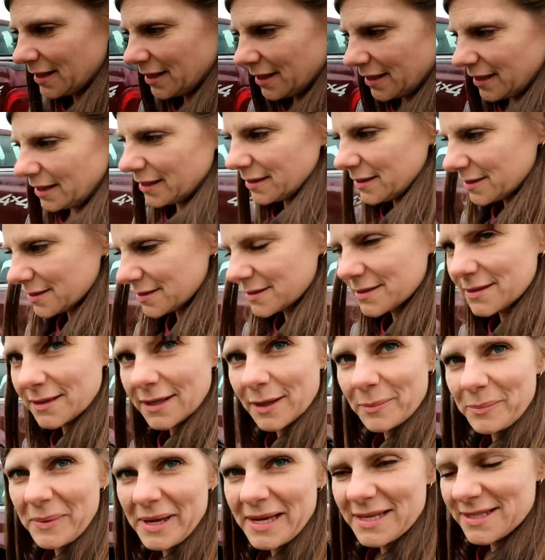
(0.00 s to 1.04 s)
It's
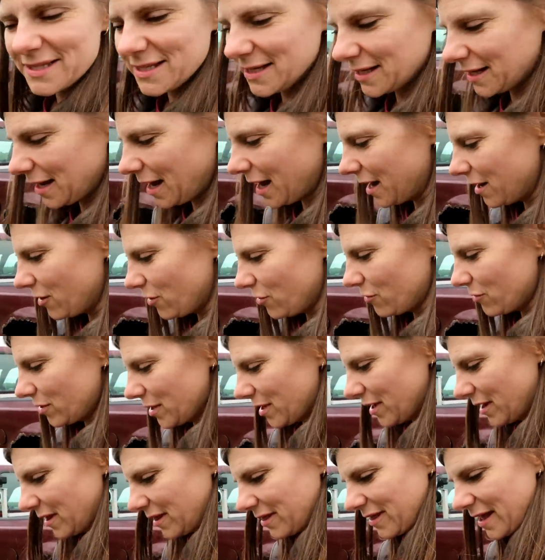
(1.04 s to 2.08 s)
amazing how
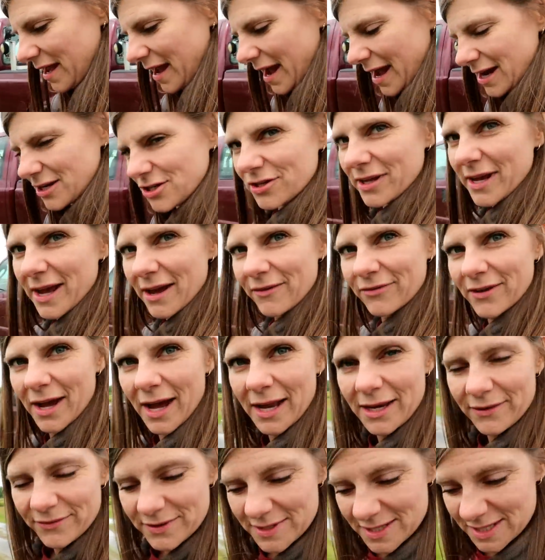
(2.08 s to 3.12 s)
they actually have
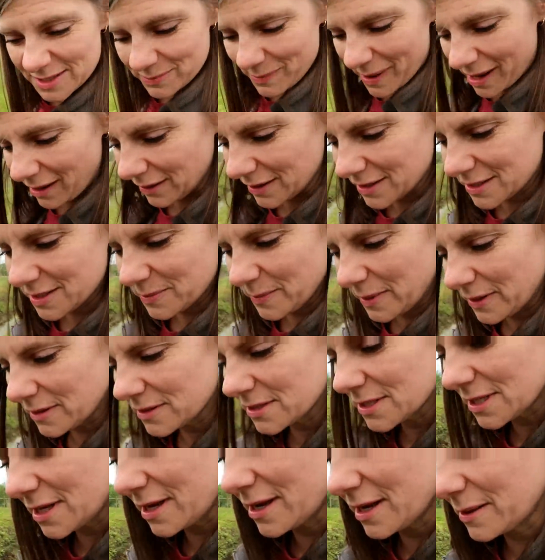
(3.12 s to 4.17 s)
kind of a smell. It smells
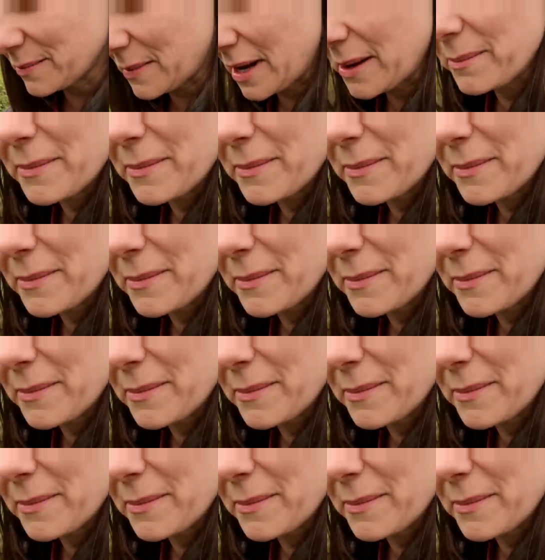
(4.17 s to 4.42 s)
like my